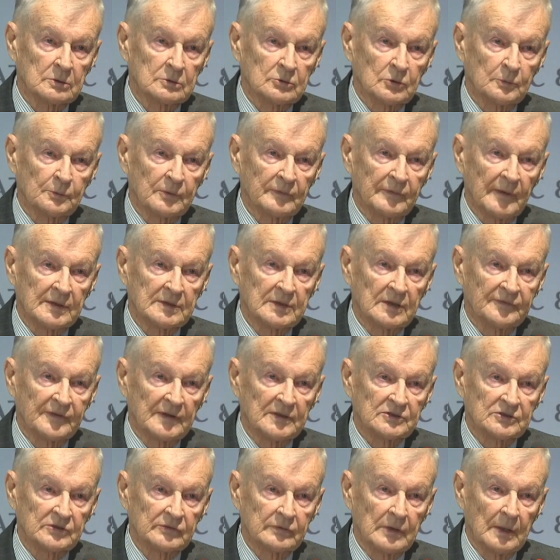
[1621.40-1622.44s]
to provide
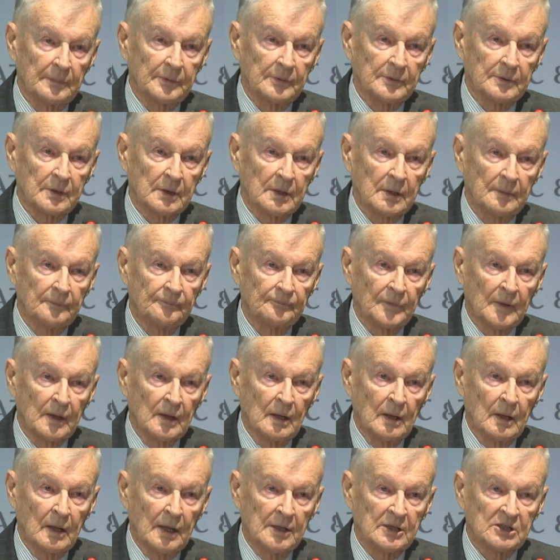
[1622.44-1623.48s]
defensive weaponry.
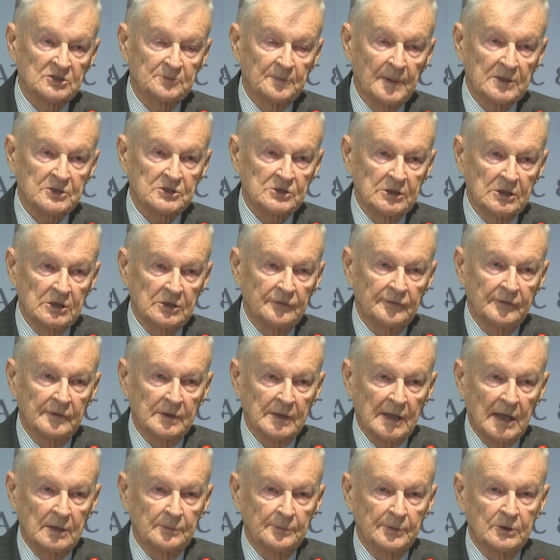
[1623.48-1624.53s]
And especially if
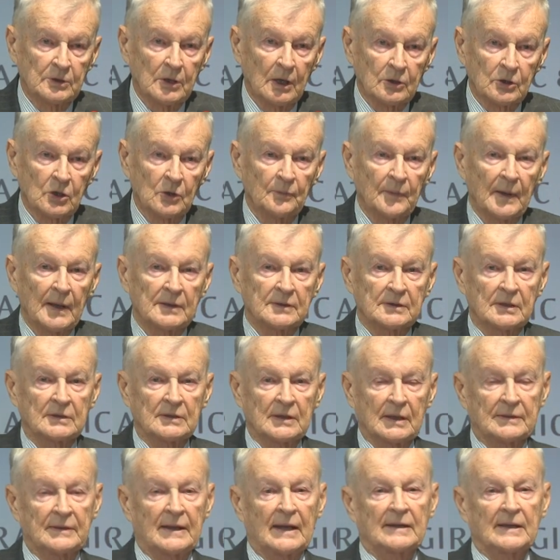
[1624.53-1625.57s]
it can be documented
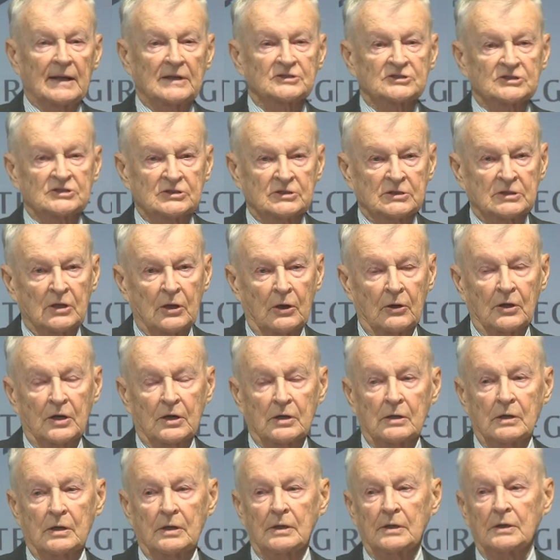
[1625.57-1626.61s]
that that has
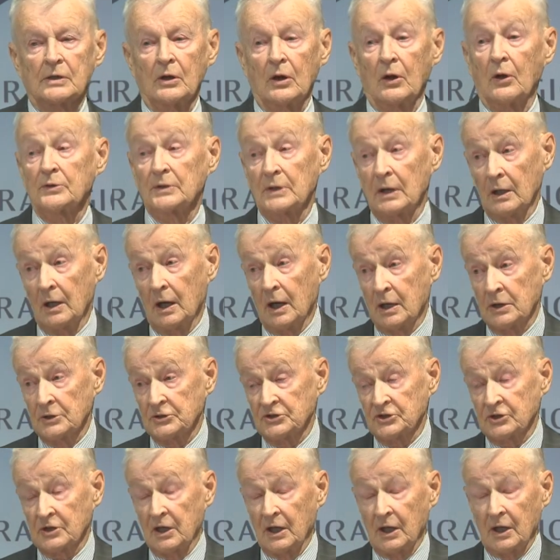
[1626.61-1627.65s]
occurred on a
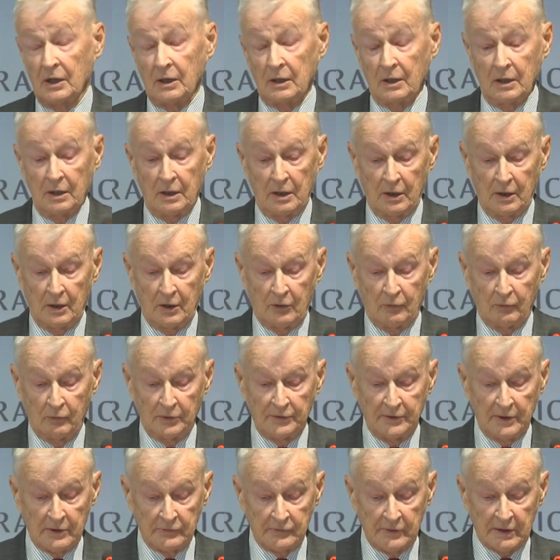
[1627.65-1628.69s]
large scale
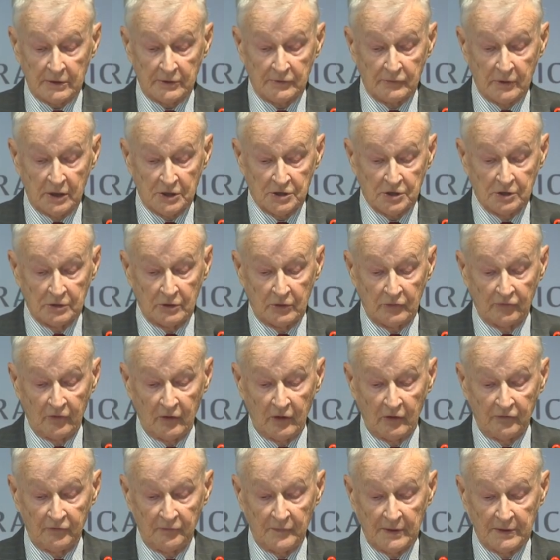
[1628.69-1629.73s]
with direct Russian
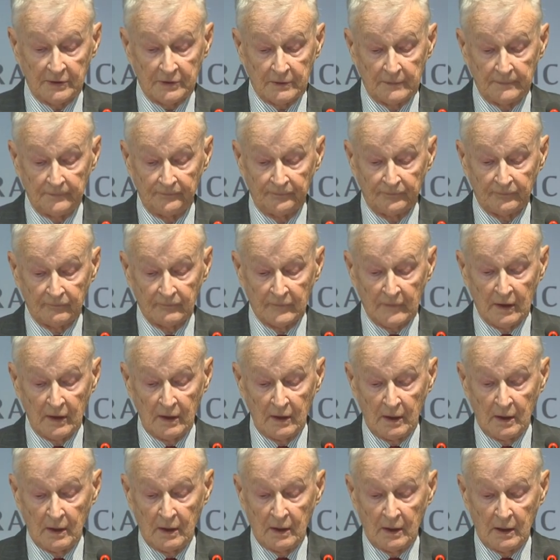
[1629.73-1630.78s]
involvement.
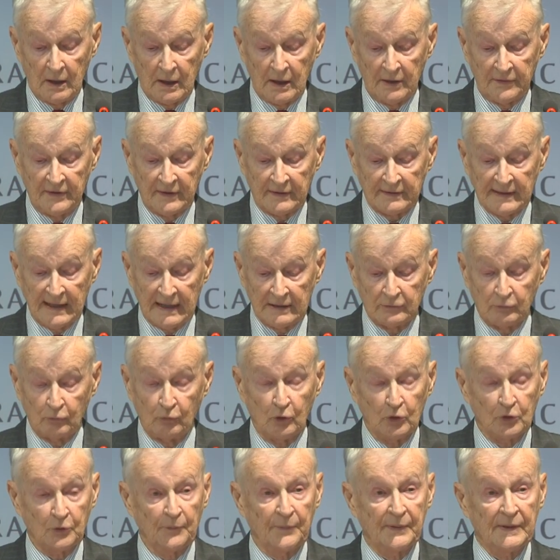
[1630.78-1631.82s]
I think that
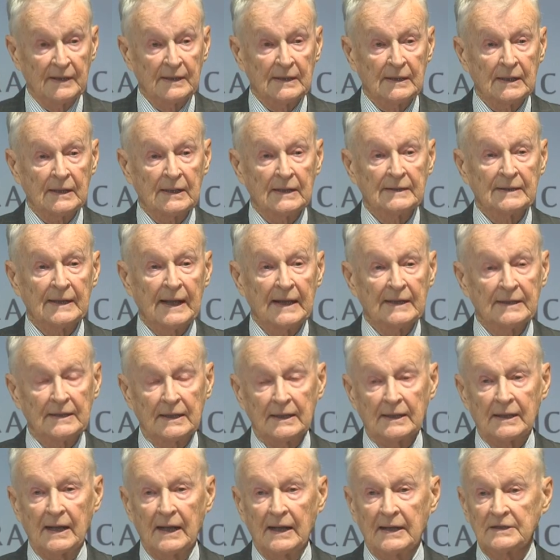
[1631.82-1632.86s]
would be, in
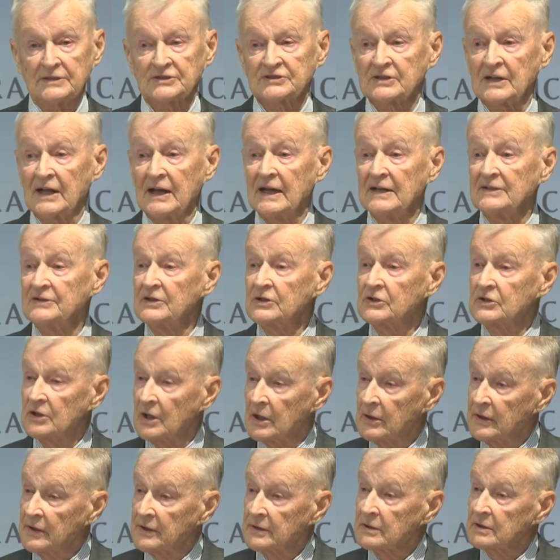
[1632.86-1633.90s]
any case, a
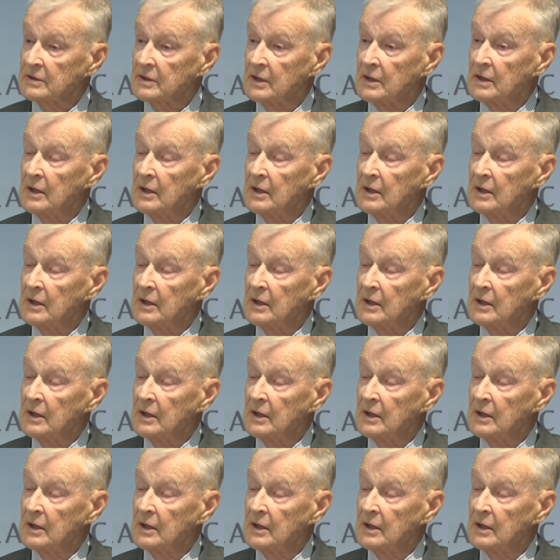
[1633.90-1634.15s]
deterrent.